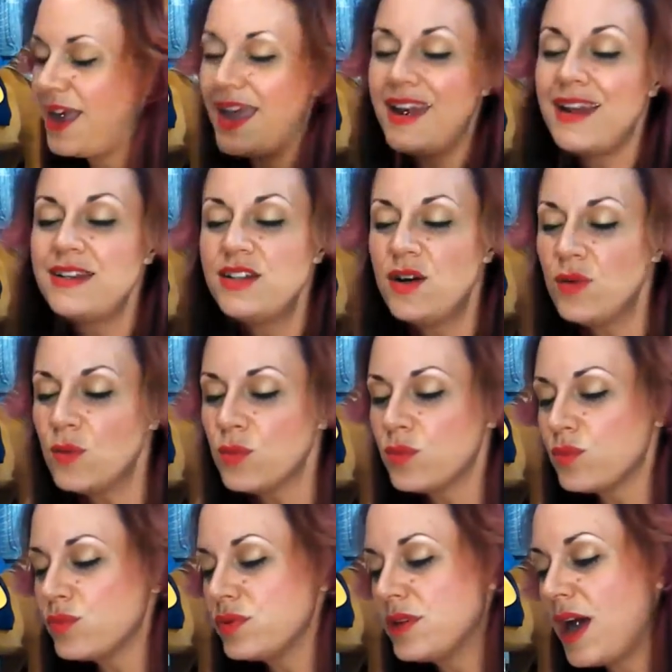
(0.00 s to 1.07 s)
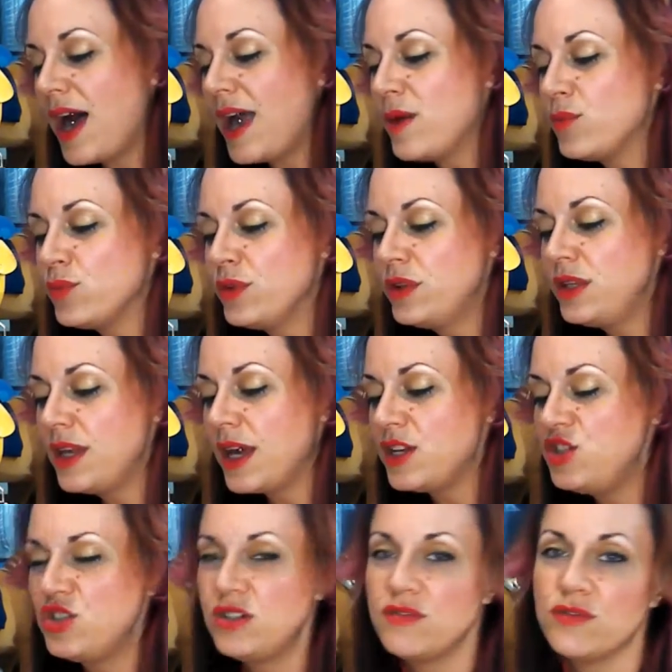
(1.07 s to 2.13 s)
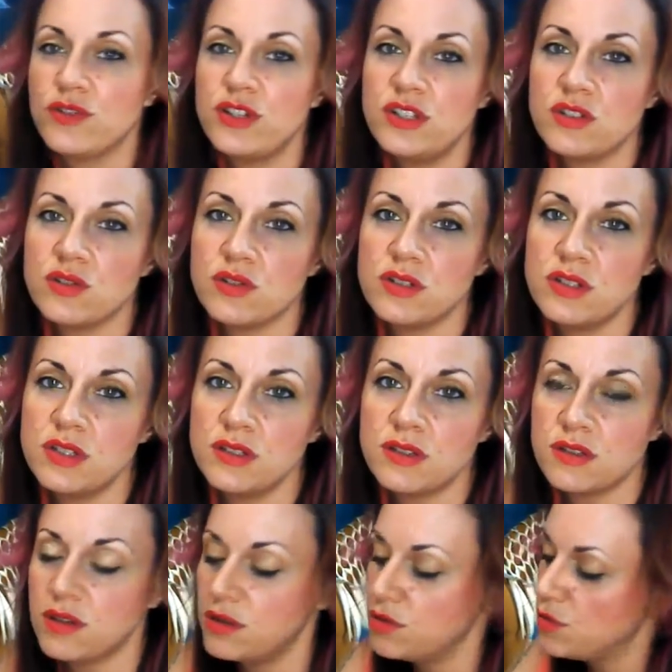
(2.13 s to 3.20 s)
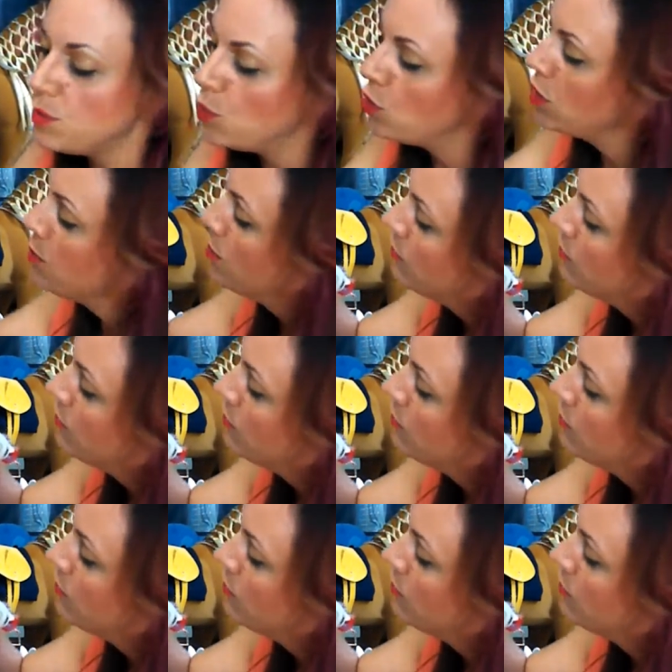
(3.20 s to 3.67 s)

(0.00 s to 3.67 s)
And I should have researched this a little more